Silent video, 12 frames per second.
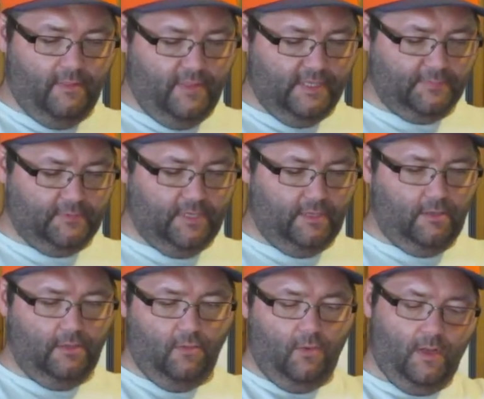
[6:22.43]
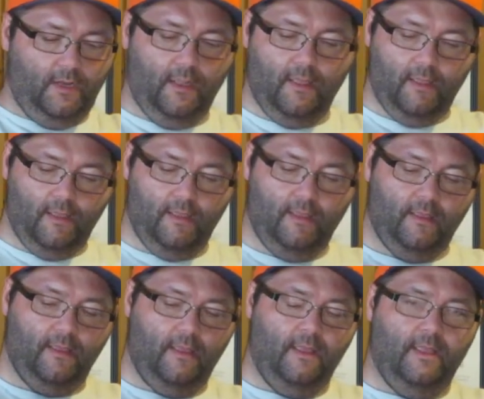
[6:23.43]
This particular one
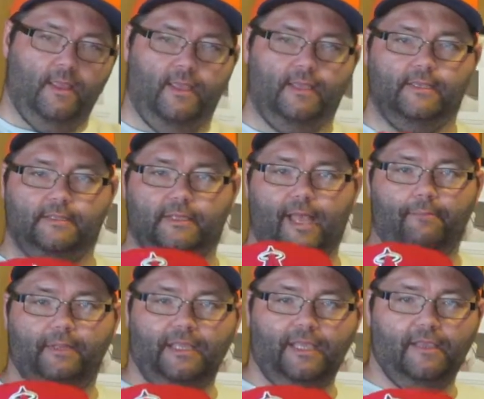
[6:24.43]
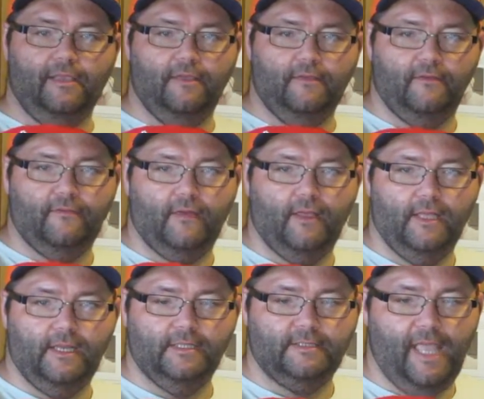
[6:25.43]
is, I believe,
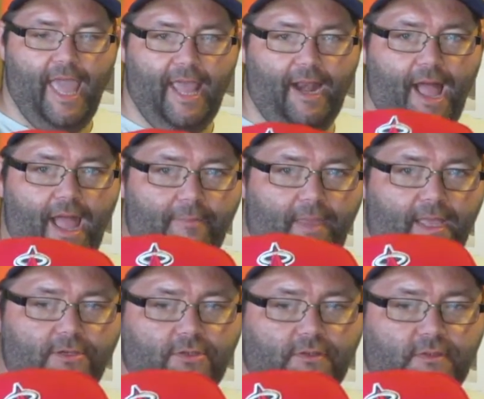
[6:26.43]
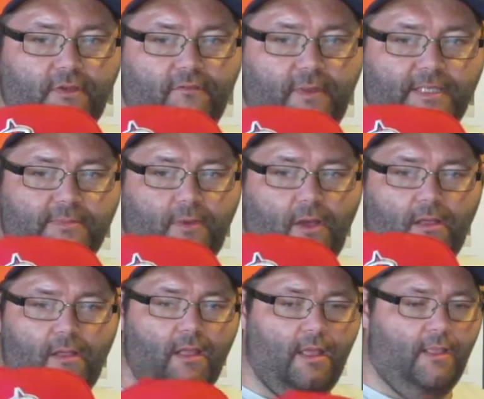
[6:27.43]
it is the Anaheim Angels of baseball.
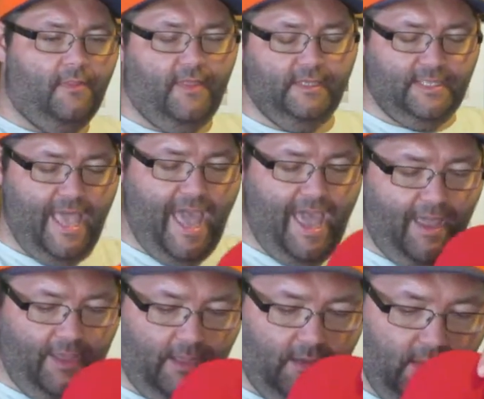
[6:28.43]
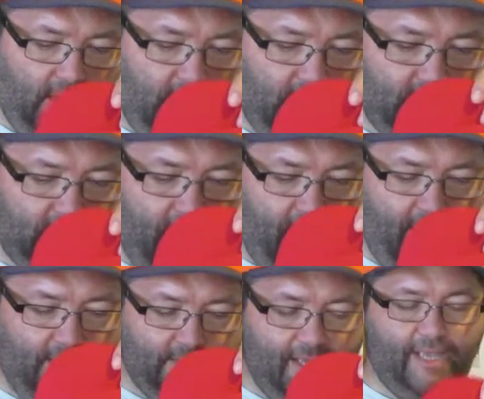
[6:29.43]
This hat is
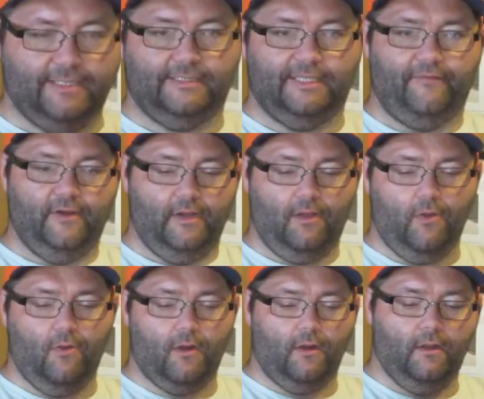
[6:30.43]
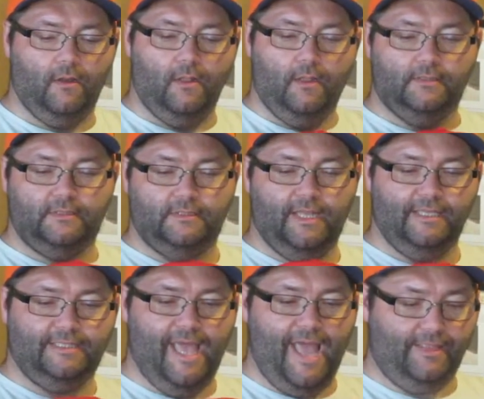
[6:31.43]
a size 7 1/4. It's a
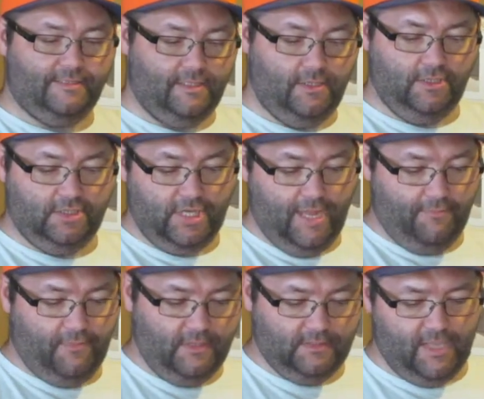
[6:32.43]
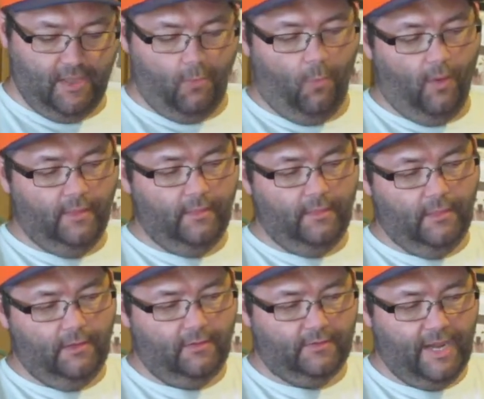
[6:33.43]
nice hat. It's in good shape. There's like one
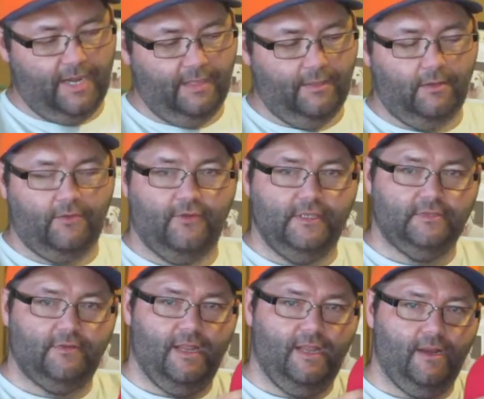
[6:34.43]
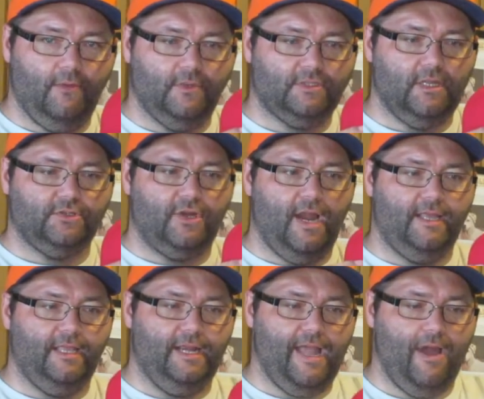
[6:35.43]
little tiny little crease right here, which I'll try
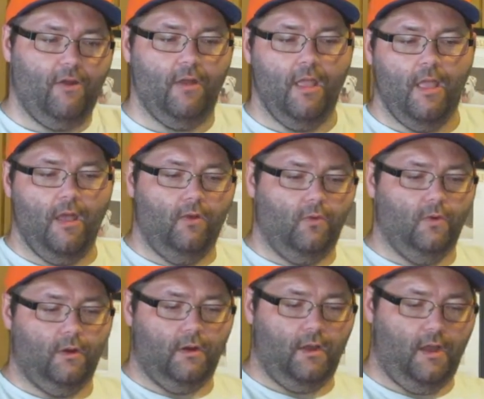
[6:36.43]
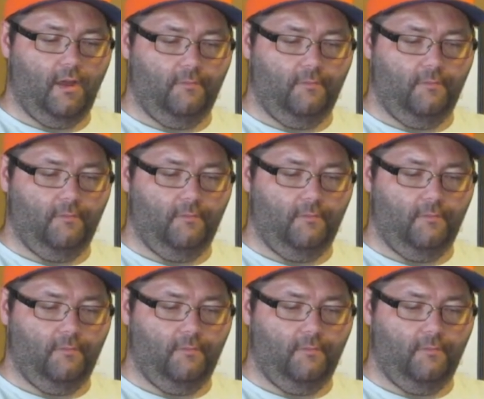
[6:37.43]
to get out, or